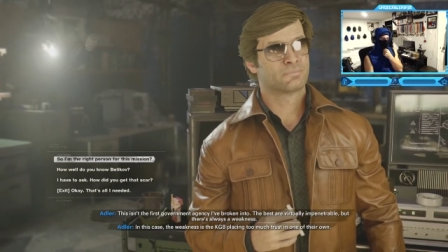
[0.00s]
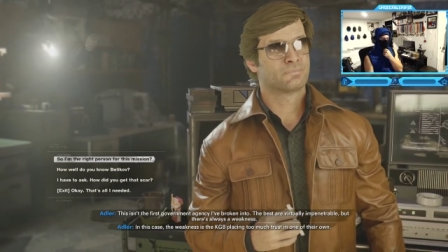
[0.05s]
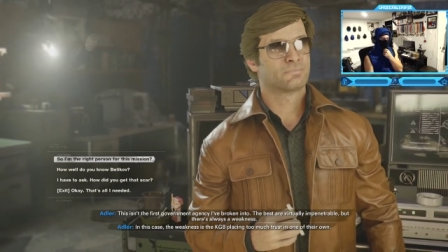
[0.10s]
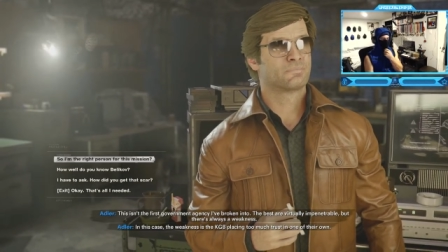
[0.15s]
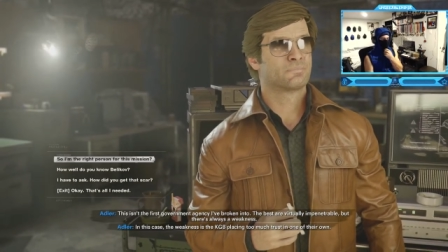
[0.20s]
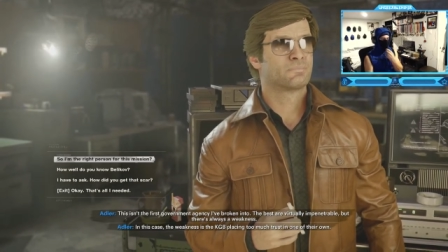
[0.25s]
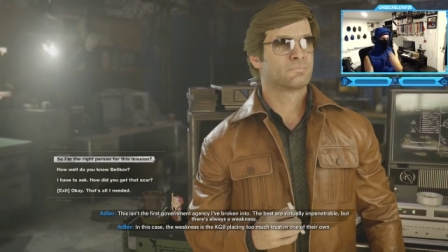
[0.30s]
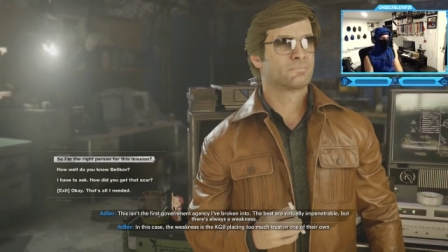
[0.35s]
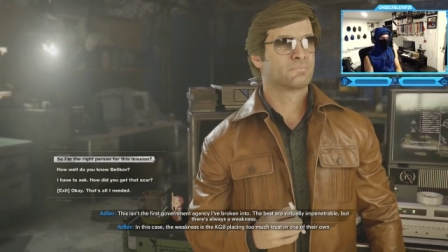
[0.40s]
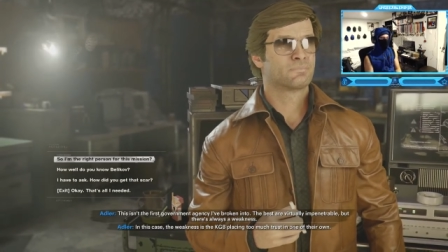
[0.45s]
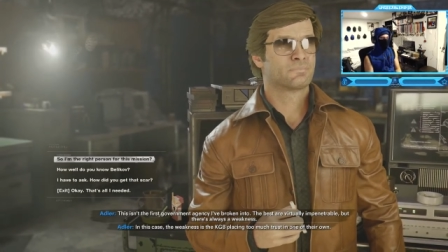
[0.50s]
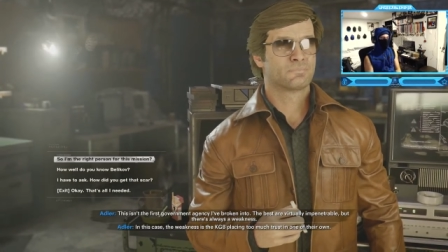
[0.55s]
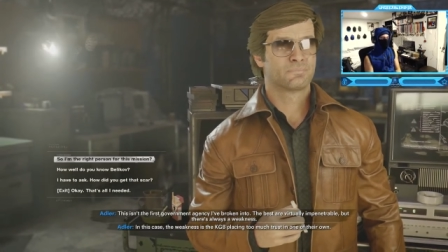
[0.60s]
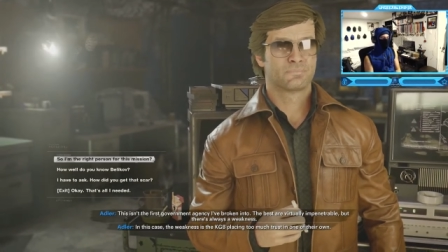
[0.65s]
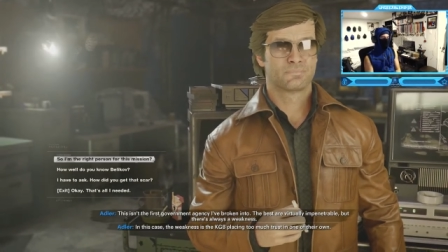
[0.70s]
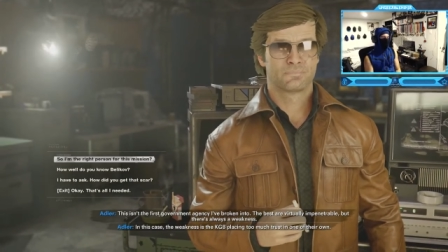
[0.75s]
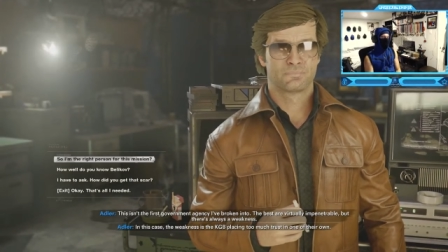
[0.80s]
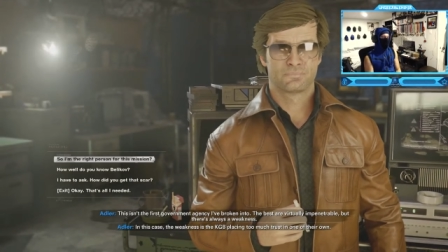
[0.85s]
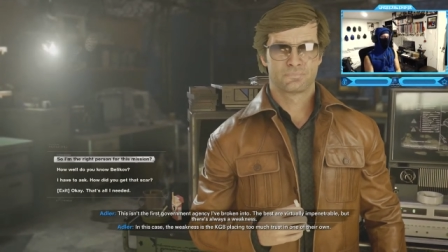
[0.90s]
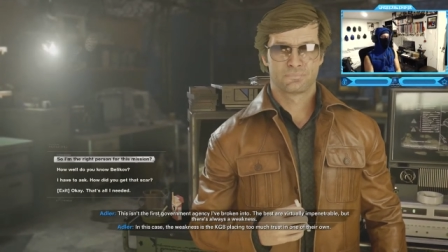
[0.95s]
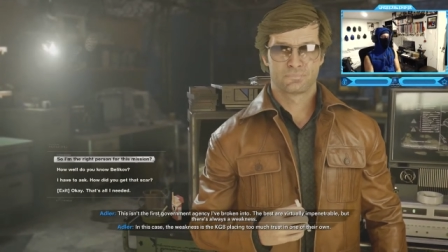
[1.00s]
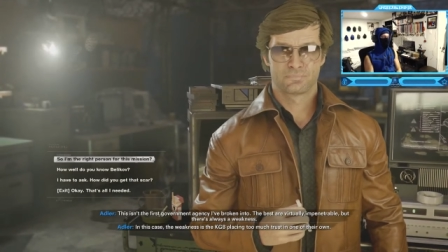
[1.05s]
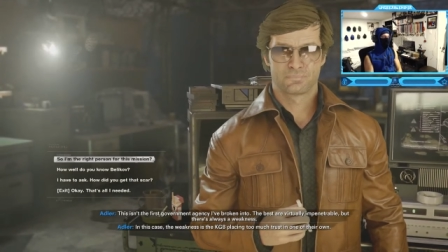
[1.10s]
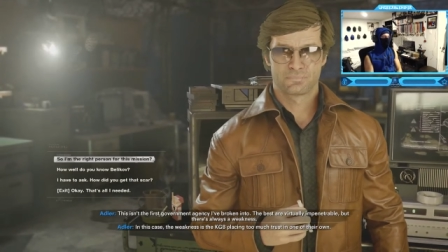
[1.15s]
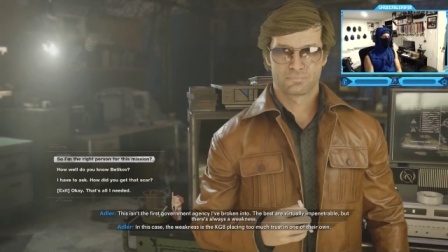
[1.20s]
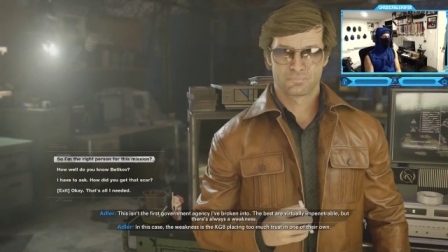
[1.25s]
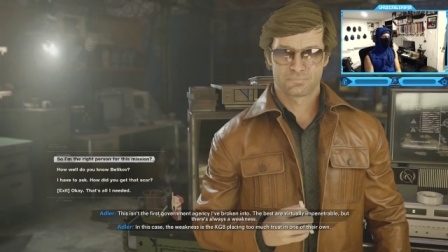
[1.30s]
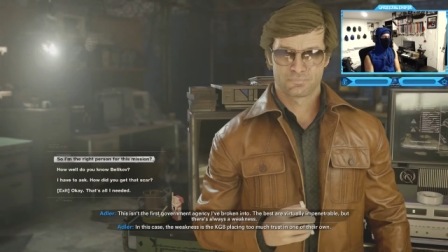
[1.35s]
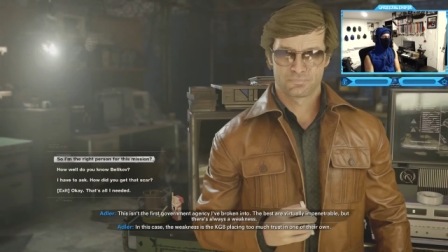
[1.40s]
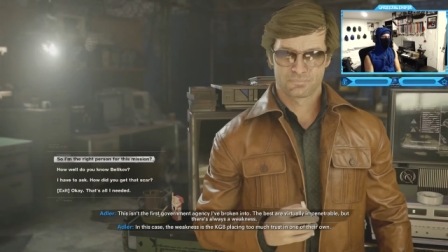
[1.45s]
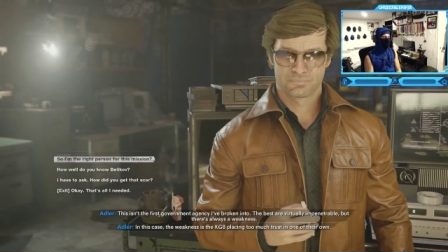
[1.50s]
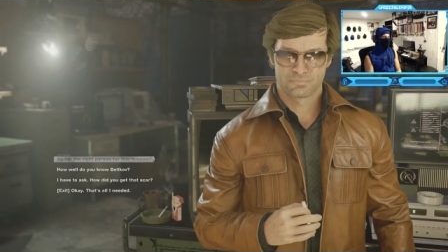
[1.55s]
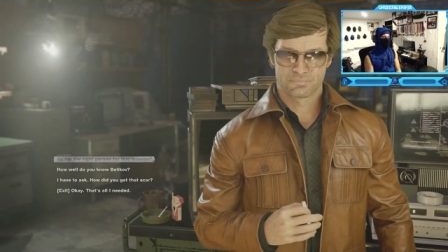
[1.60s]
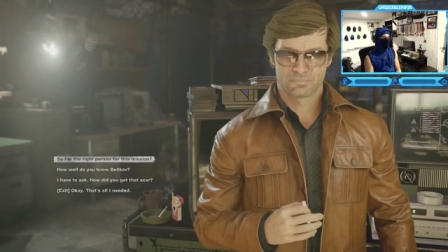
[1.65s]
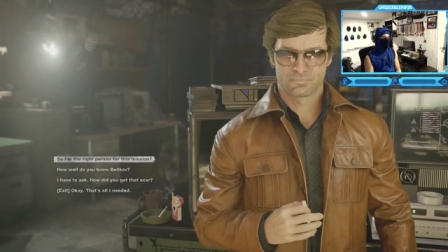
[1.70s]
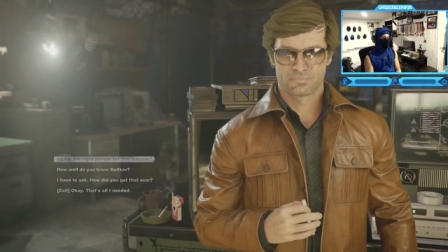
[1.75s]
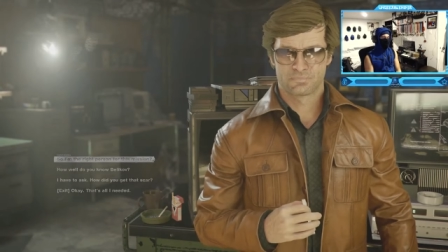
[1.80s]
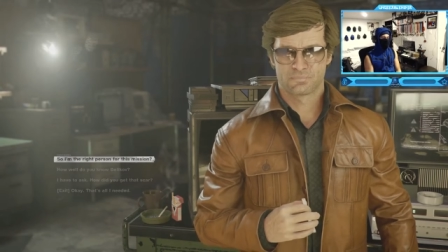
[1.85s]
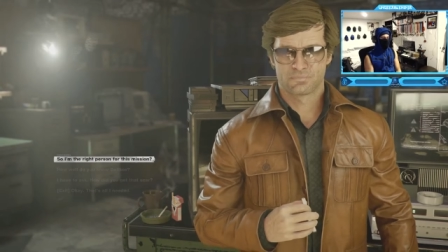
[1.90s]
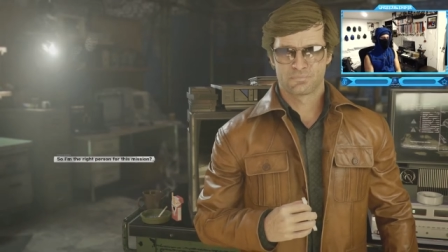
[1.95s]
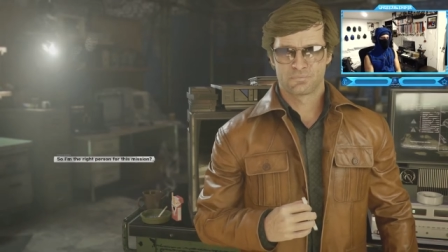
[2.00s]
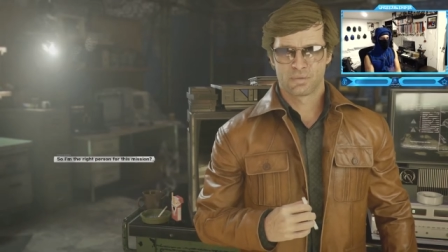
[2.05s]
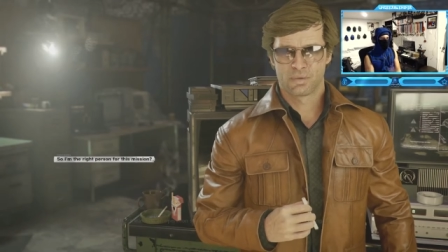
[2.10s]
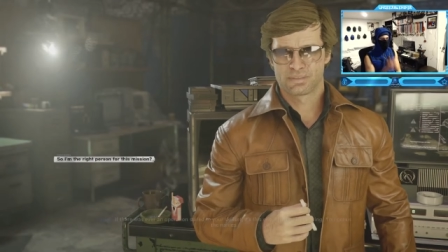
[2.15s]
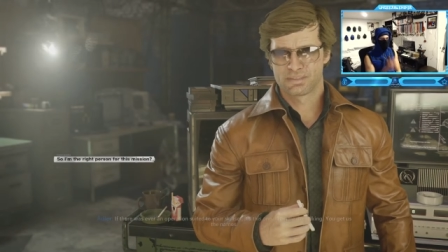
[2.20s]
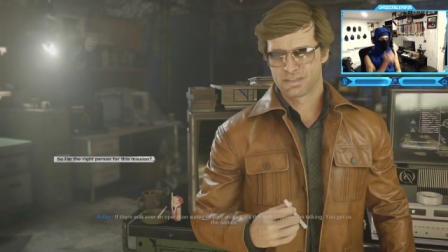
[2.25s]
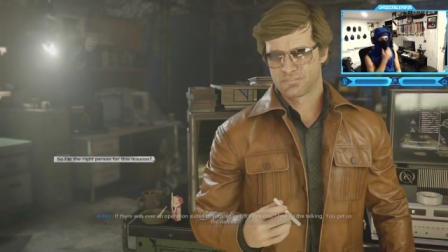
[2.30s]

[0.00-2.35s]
So I'm the right person for this mission there was